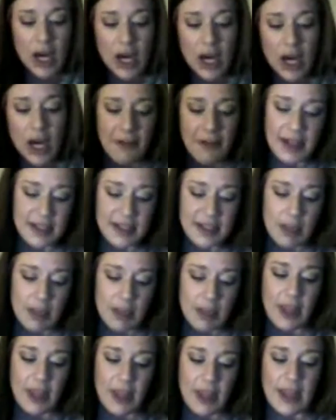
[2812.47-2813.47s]
something that
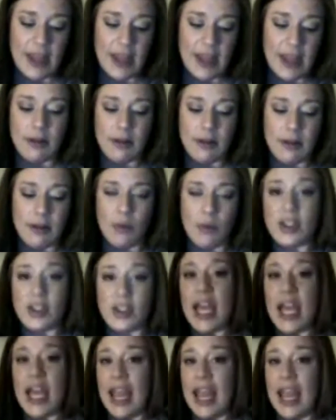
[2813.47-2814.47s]
will take
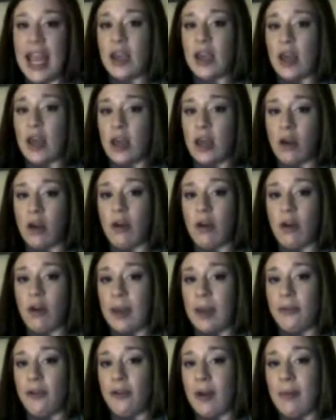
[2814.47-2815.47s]
a clip from a
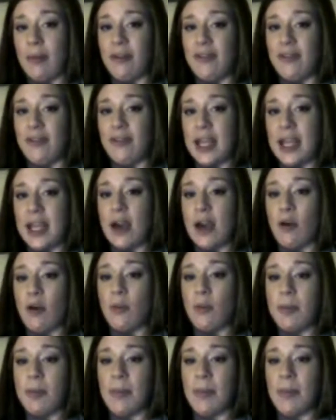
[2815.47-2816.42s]
video but make it like a